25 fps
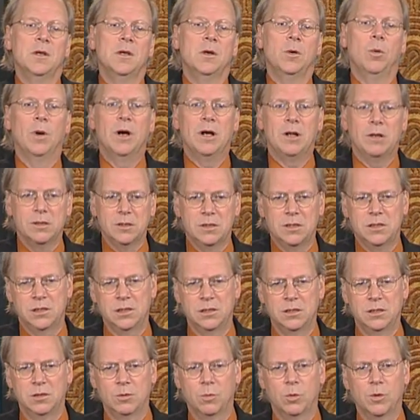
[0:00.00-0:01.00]
Well,
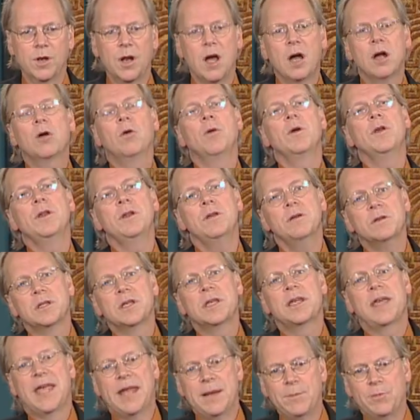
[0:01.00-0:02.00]
we're not going to use a
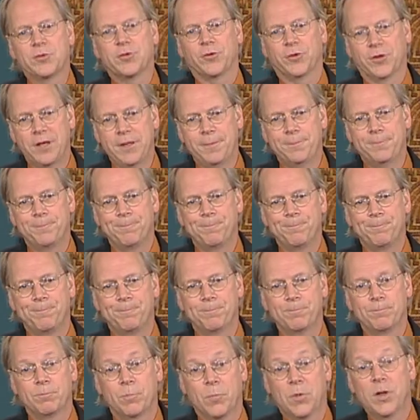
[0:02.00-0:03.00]
game tree.
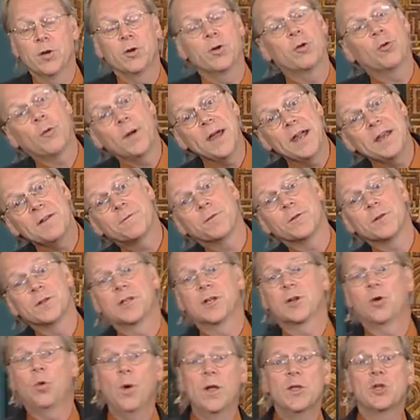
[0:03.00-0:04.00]
They're great for
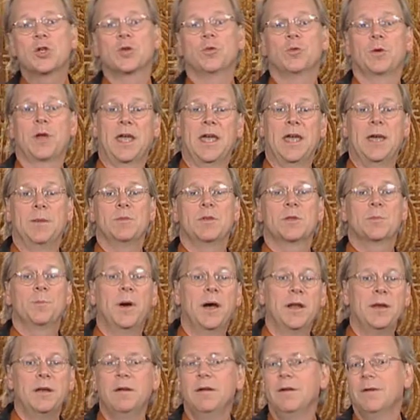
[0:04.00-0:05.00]
sequential games,
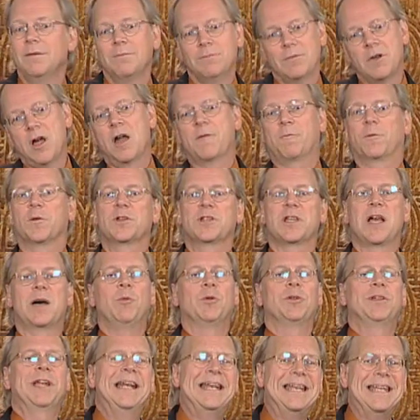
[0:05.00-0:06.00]
but not for
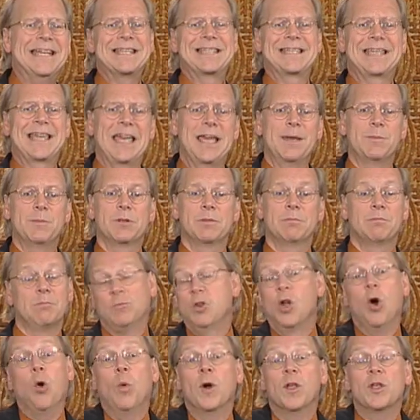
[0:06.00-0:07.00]
simultaneous games.
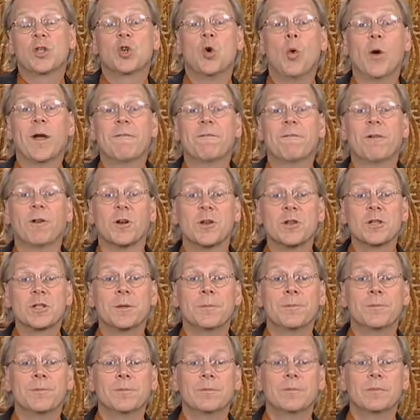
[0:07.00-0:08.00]
No one's going first.
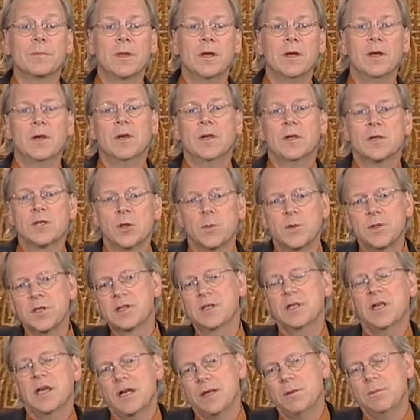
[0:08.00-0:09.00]
So
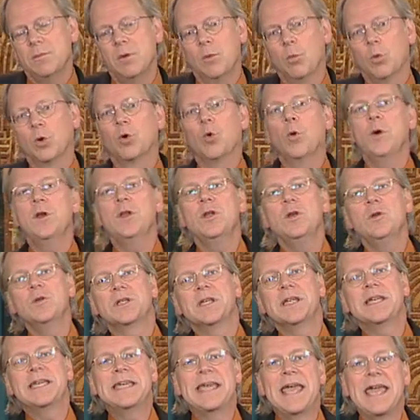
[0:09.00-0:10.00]
instead, we're going to use
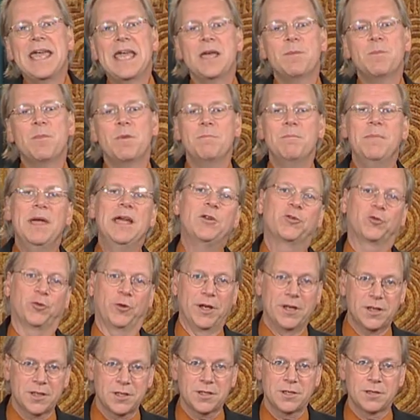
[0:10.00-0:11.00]
a game
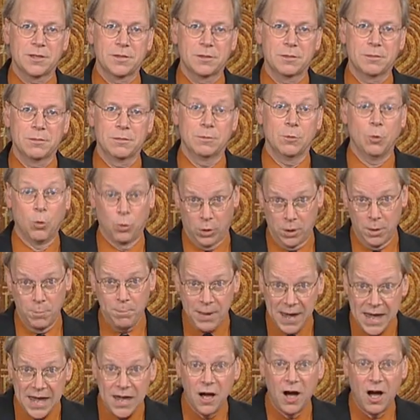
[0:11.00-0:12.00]
matrix, or a
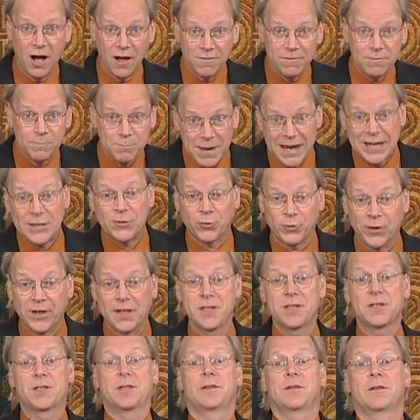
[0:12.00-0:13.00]
payoff
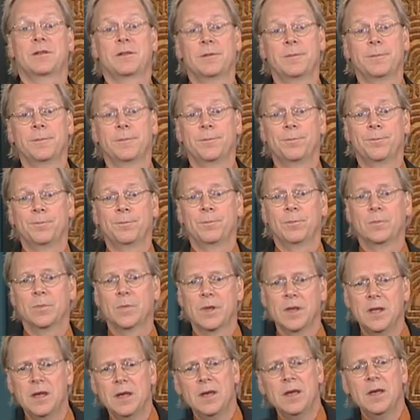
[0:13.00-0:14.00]
matrix.
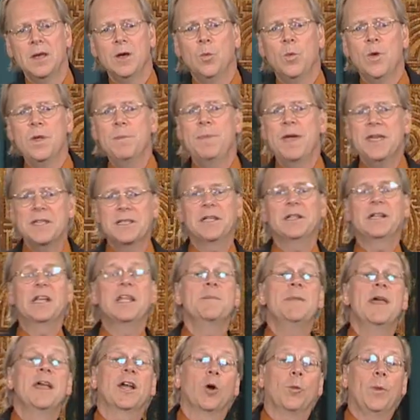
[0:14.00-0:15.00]
We
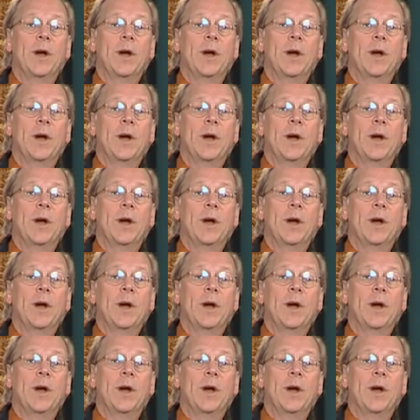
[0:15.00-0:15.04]
basically make a